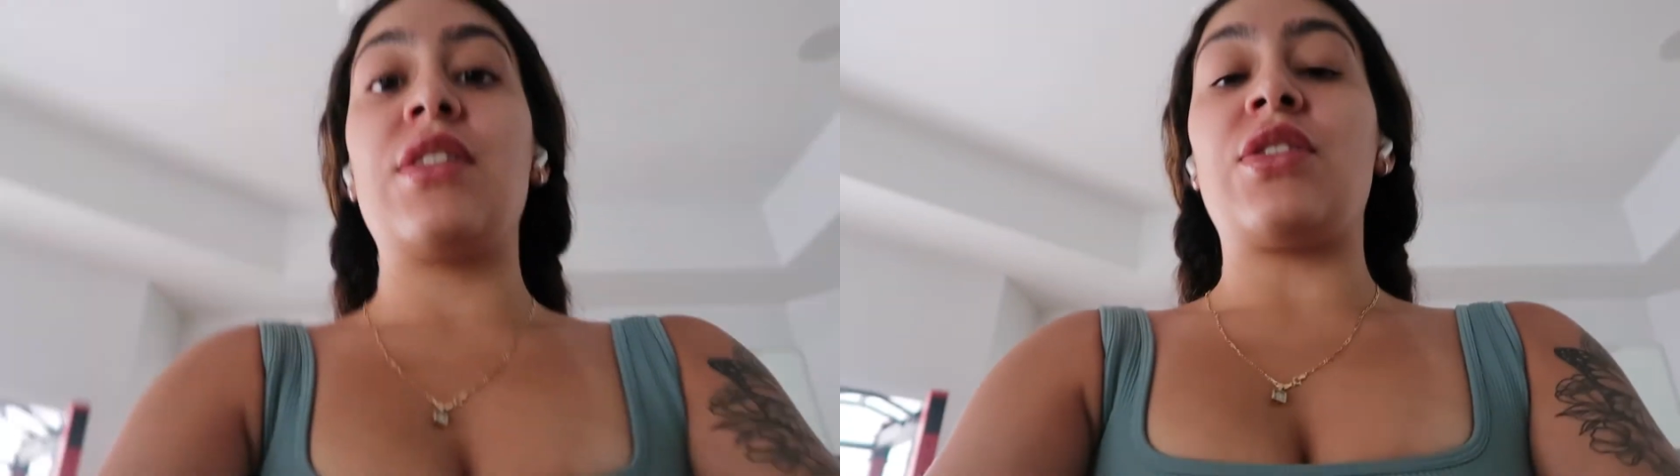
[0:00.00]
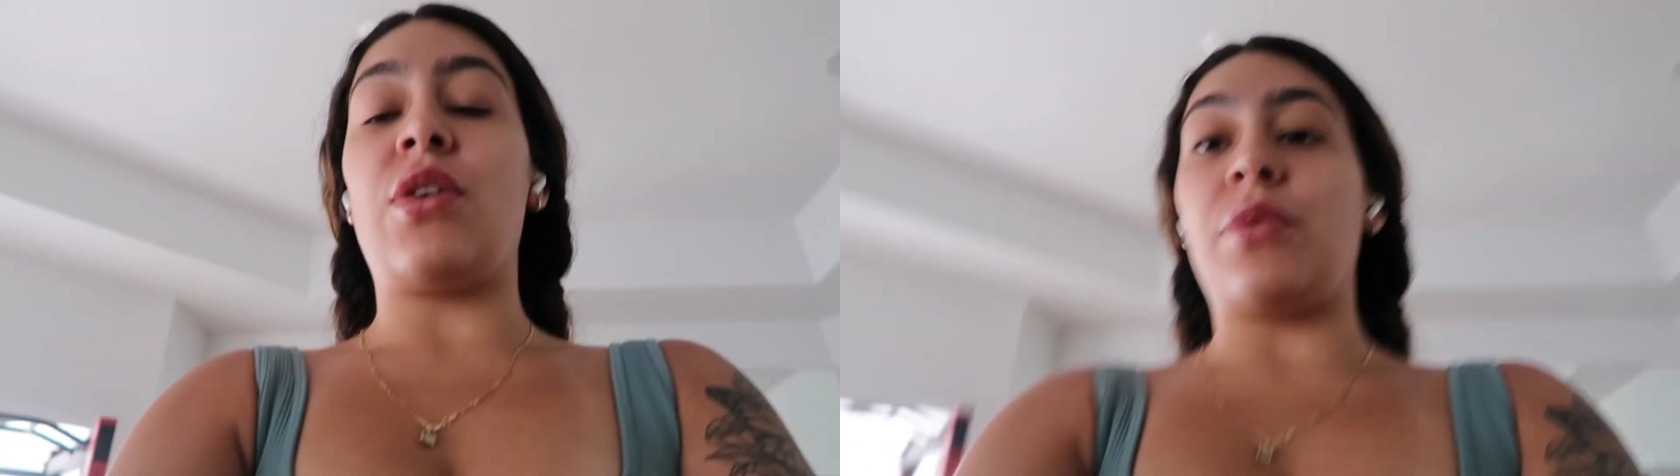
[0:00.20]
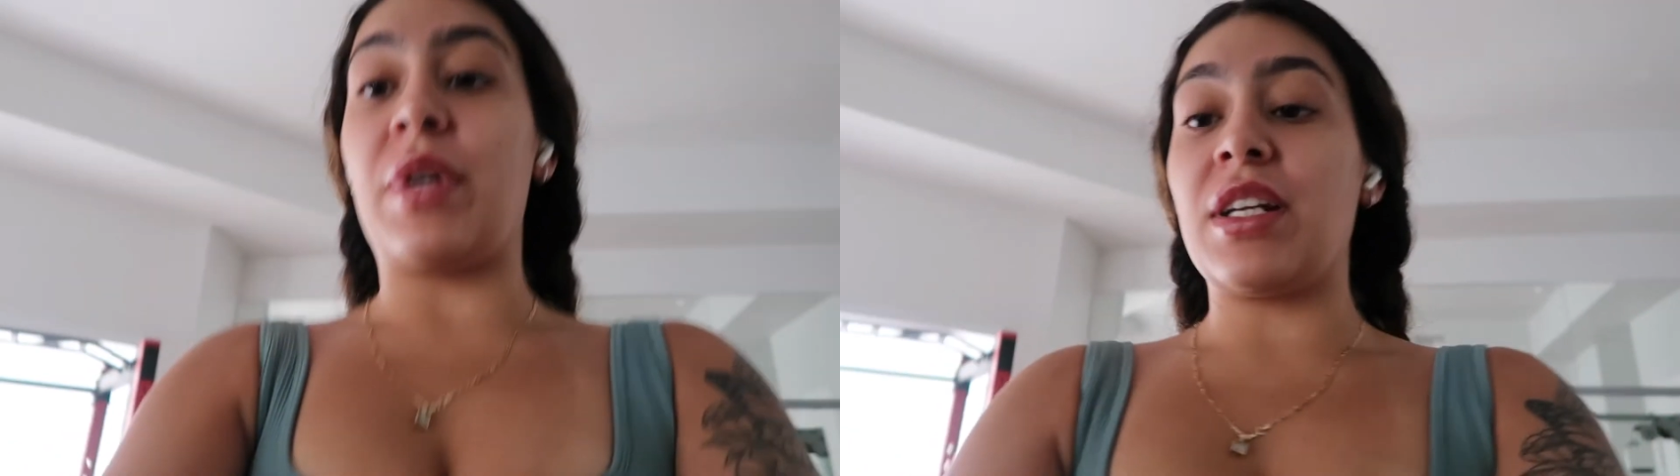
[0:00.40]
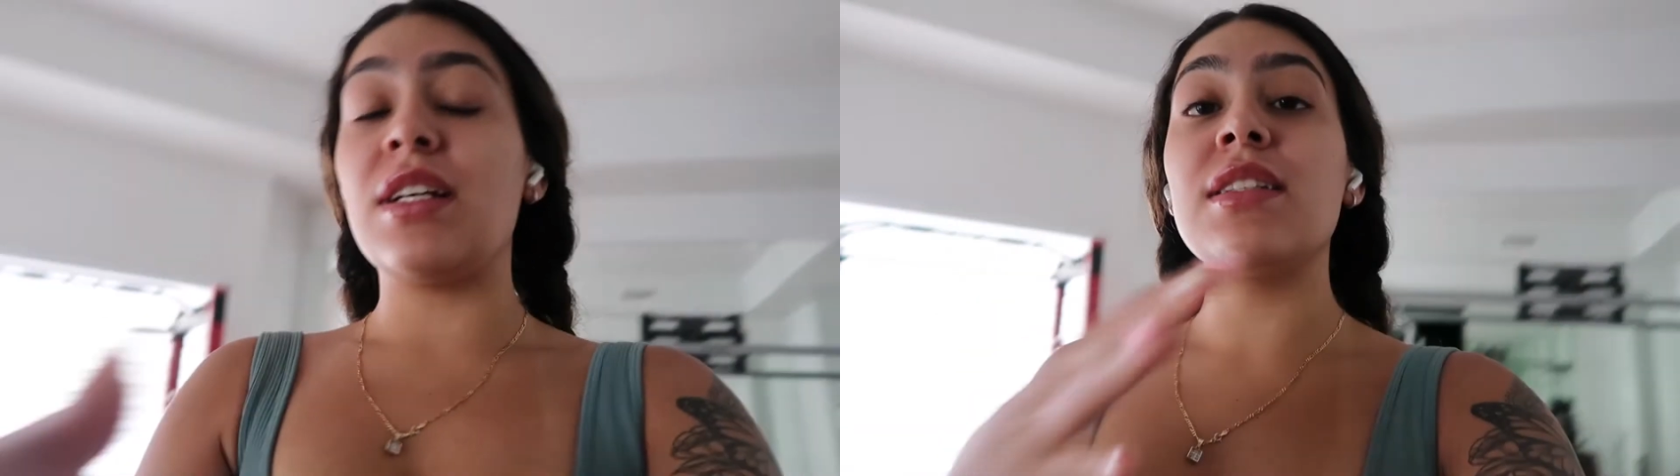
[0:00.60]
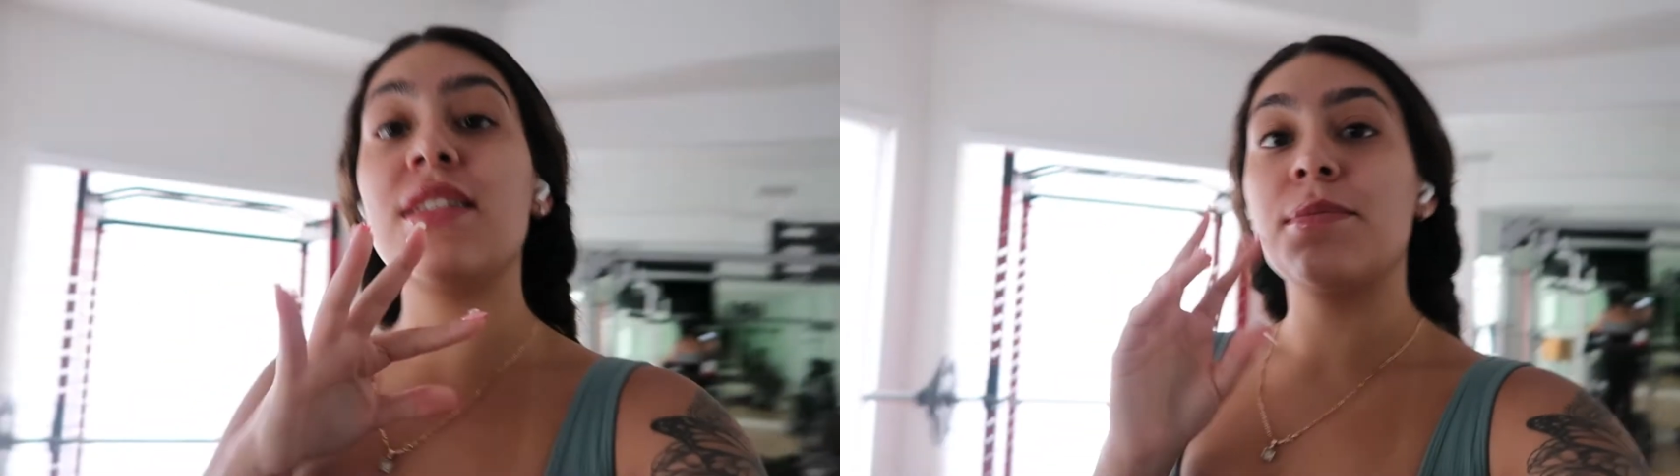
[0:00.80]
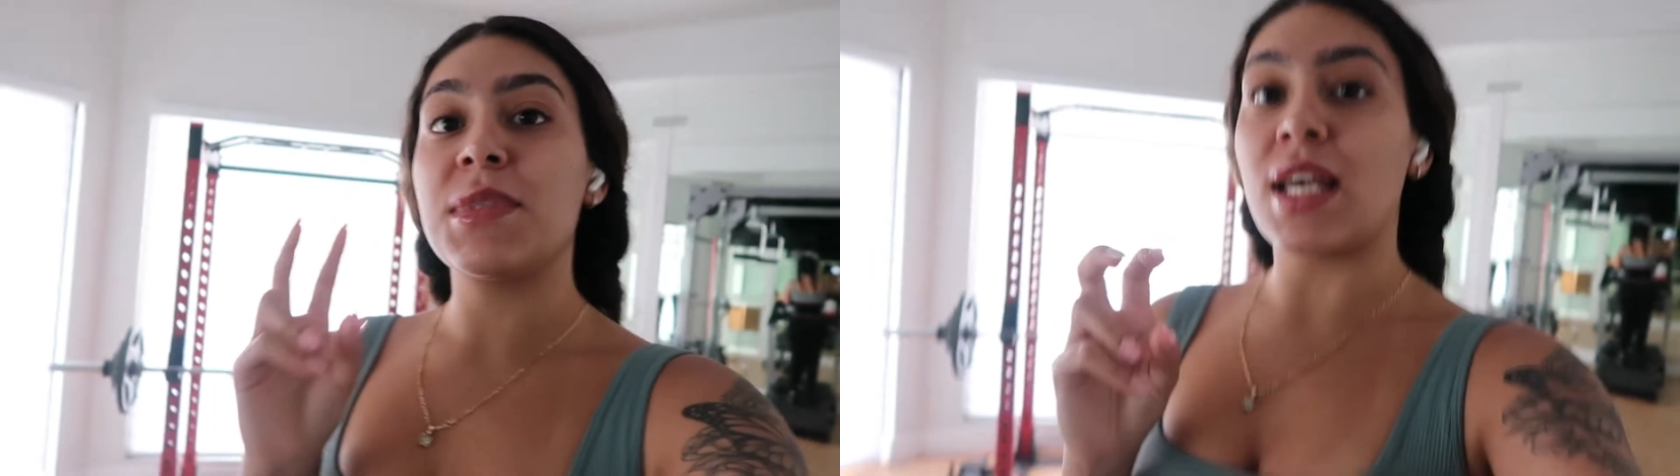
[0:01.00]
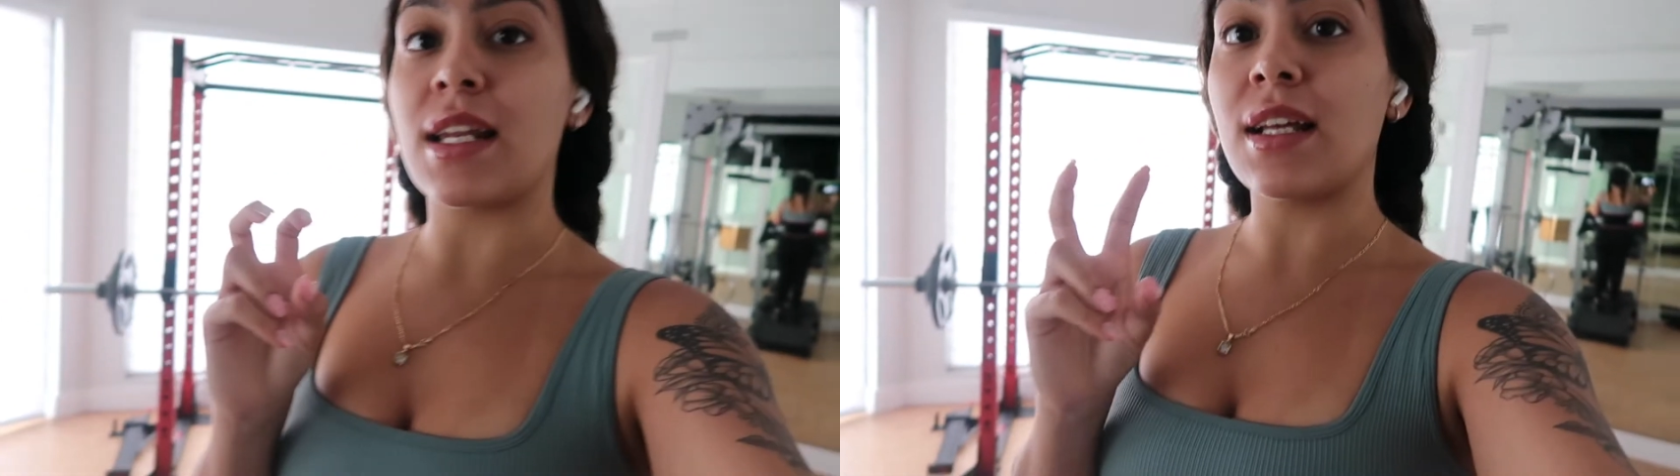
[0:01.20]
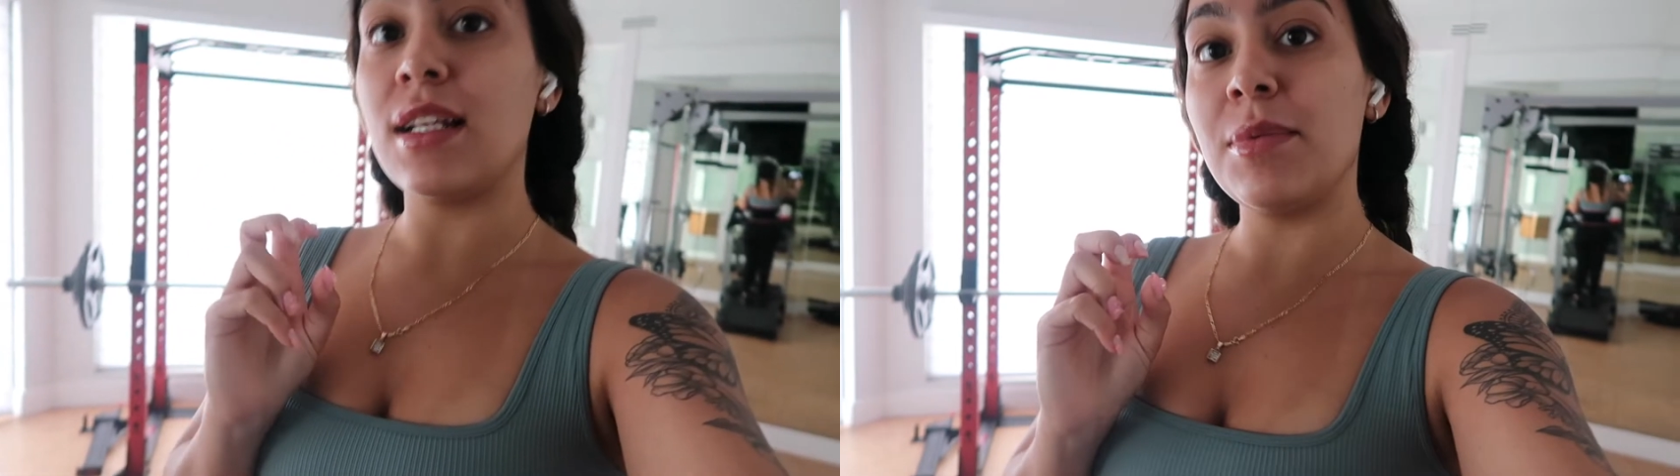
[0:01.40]
So we're gonna
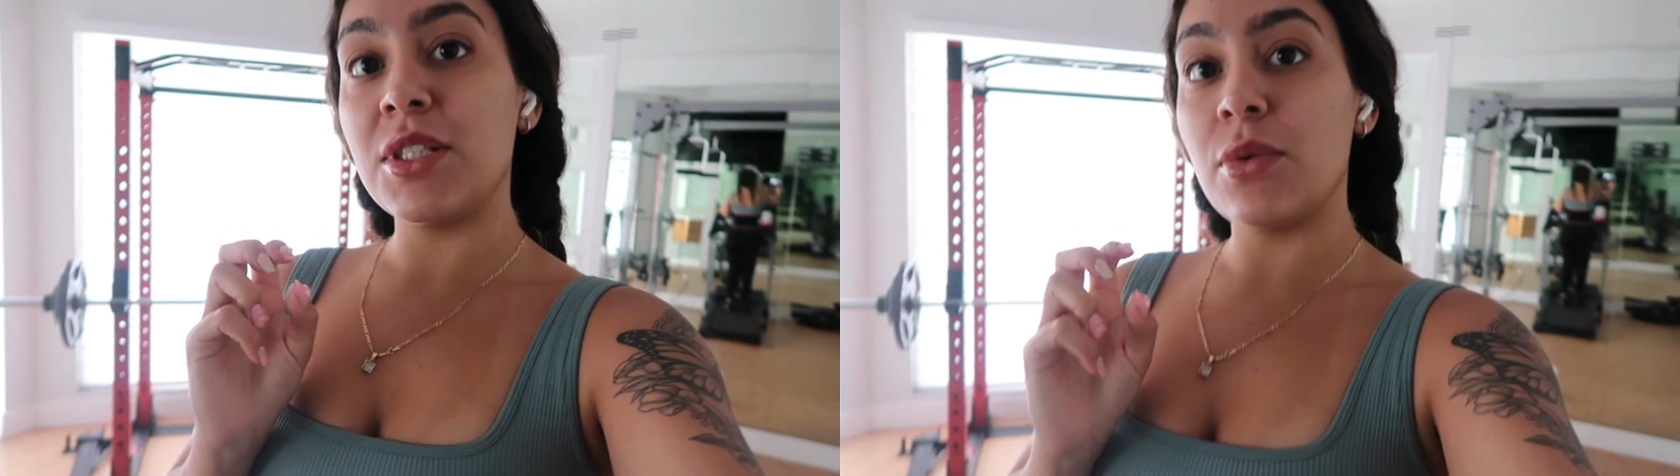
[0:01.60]
technically be